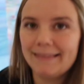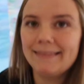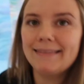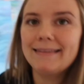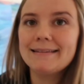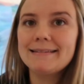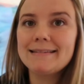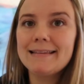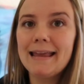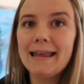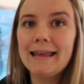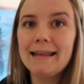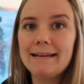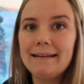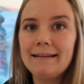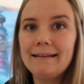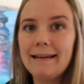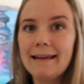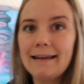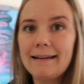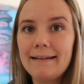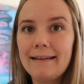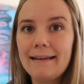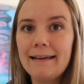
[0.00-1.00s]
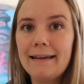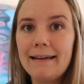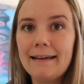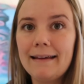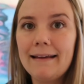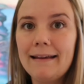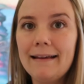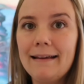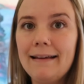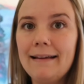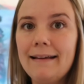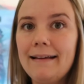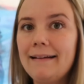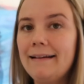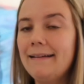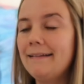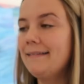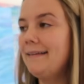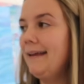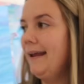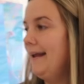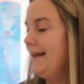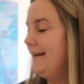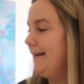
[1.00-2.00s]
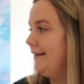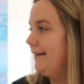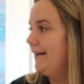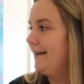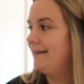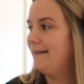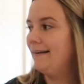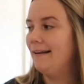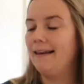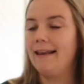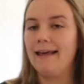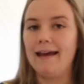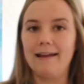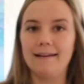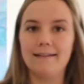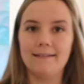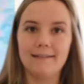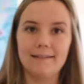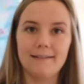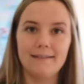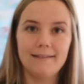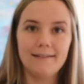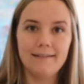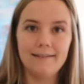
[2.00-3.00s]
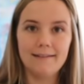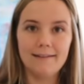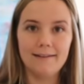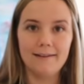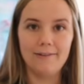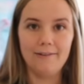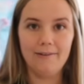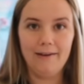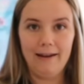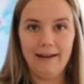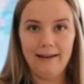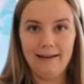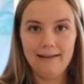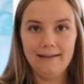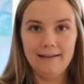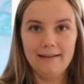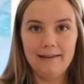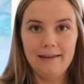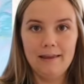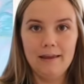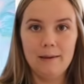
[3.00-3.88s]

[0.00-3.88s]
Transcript: this handy dandy light, okay?